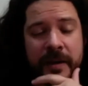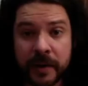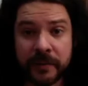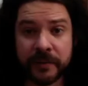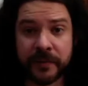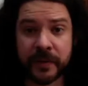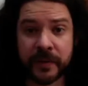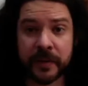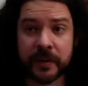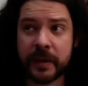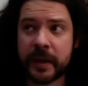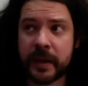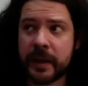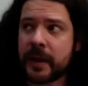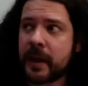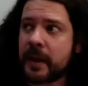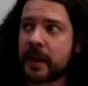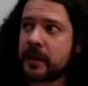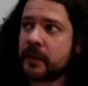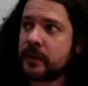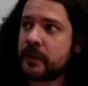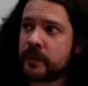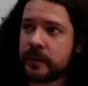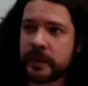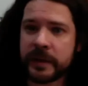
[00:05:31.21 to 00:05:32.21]
I felt like I
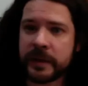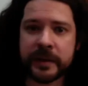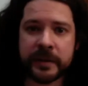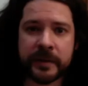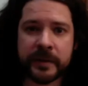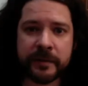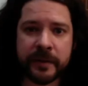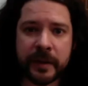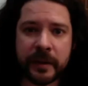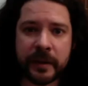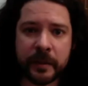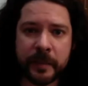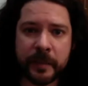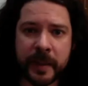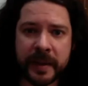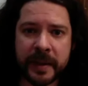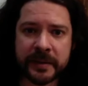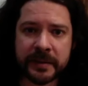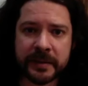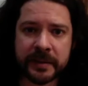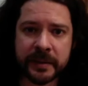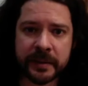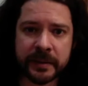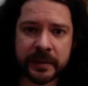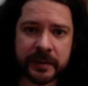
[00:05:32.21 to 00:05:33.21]
could really develop my
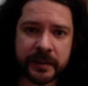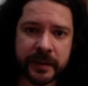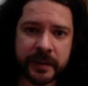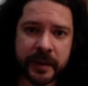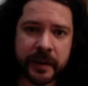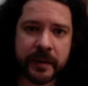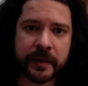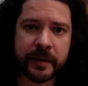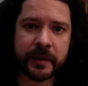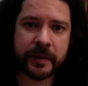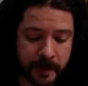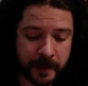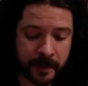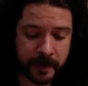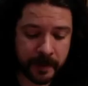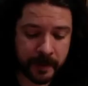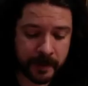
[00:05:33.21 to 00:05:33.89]
skills there, you know,